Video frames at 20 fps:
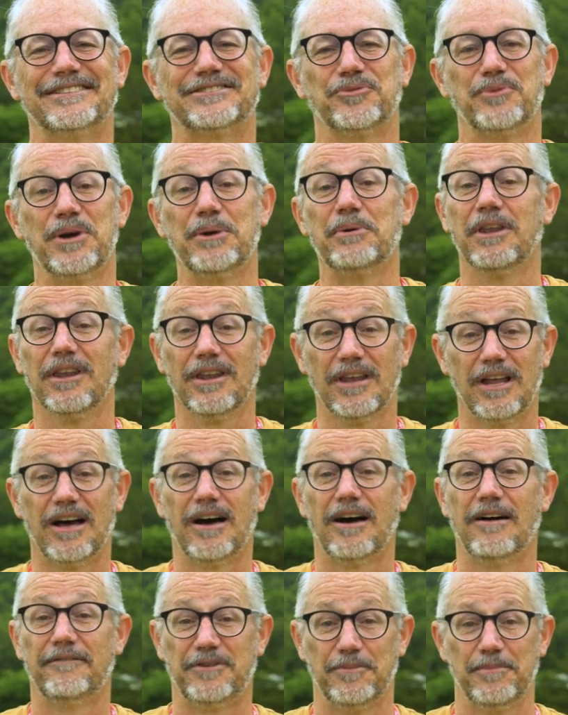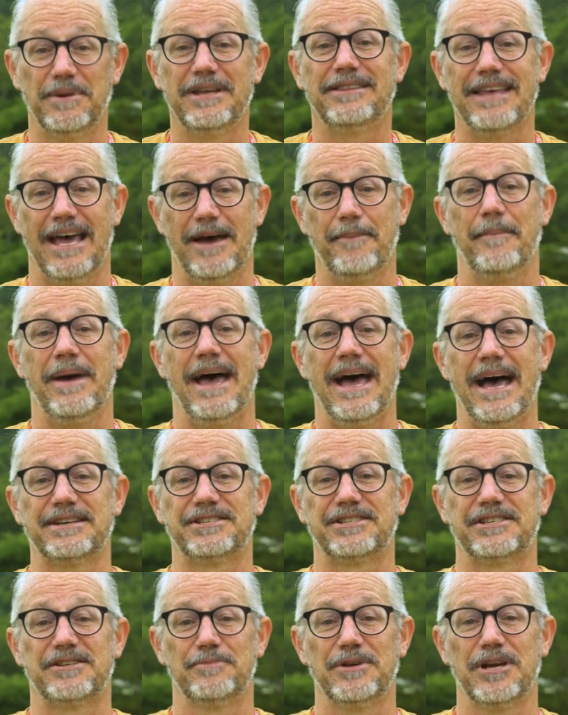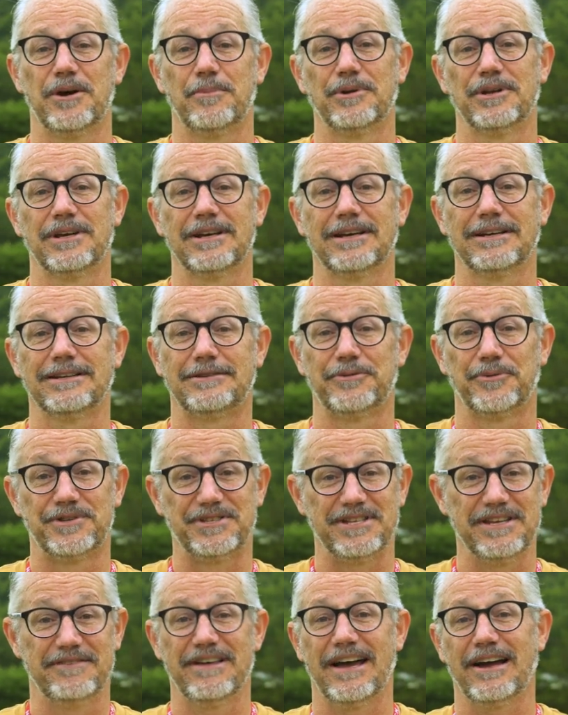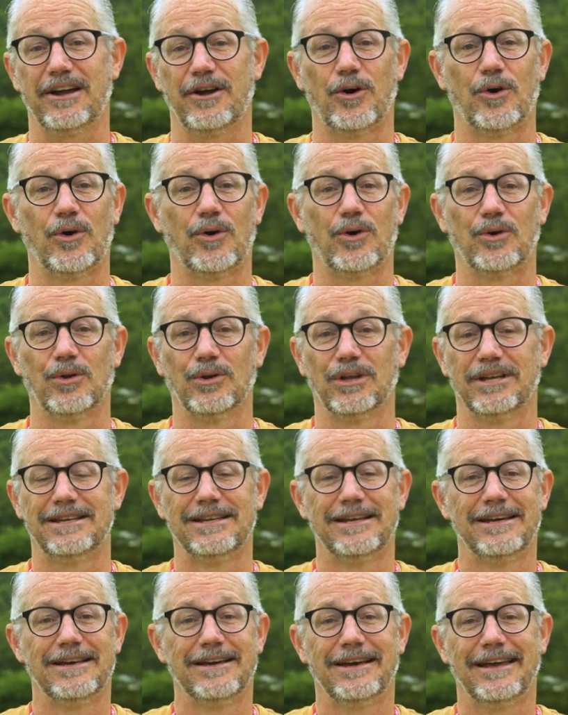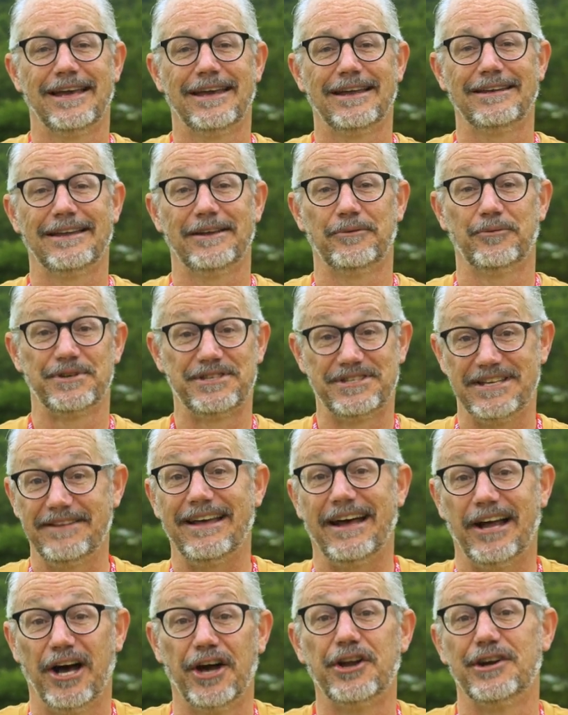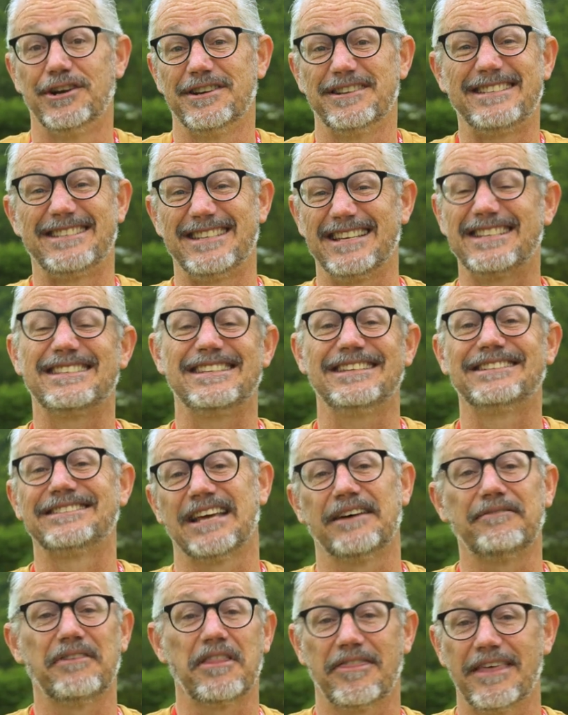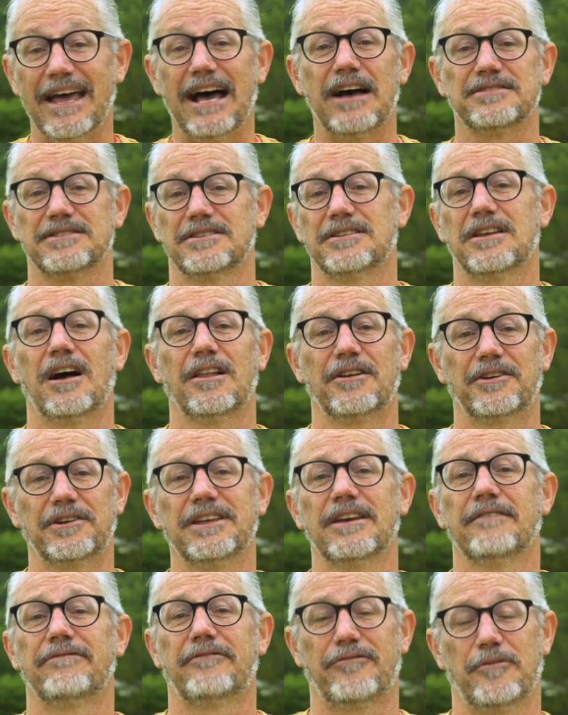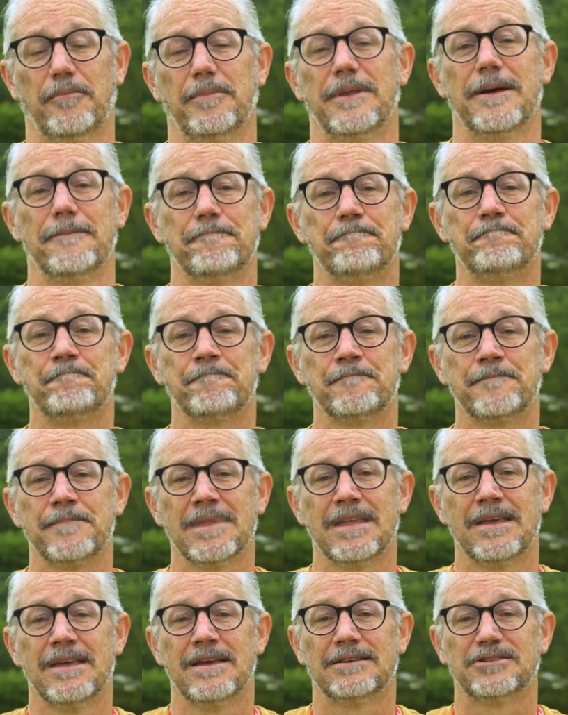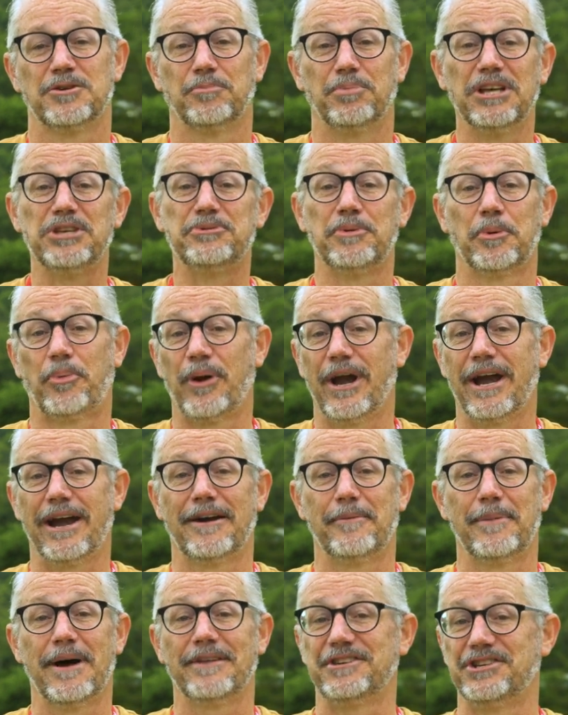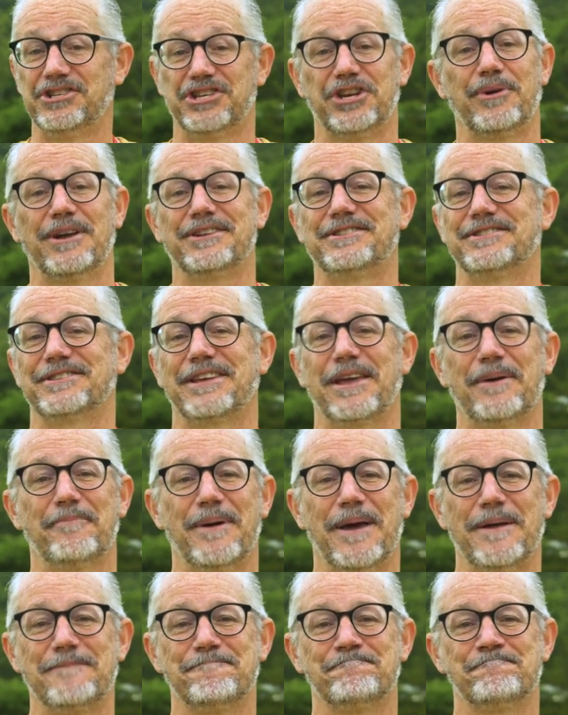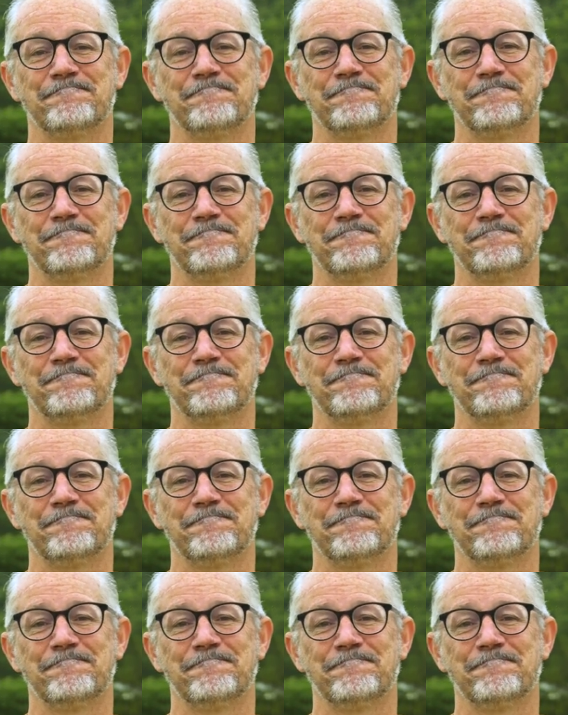So we would love to meet that match to be able to receive that goal and receive that $167,000 gift from them. So please be in prayer about the Generations campaign.